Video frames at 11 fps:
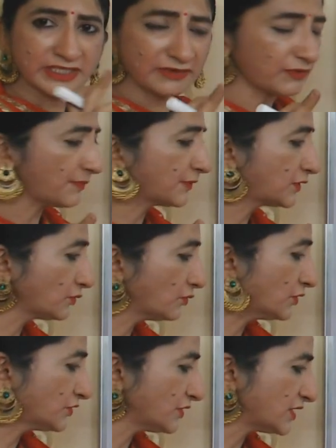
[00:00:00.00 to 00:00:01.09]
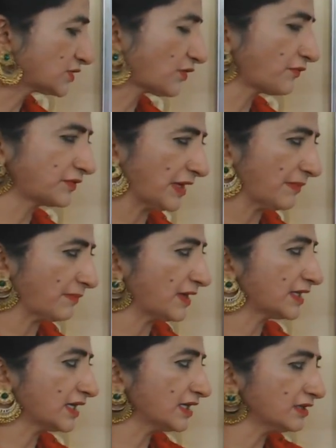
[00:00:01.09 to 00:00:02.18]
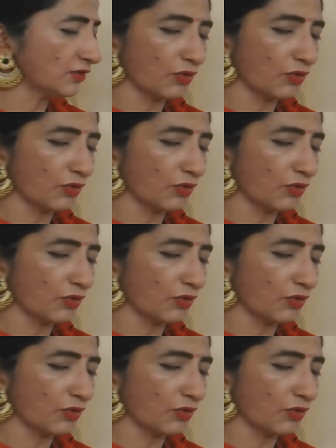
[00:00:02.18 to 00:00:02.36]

give up two units of tablet in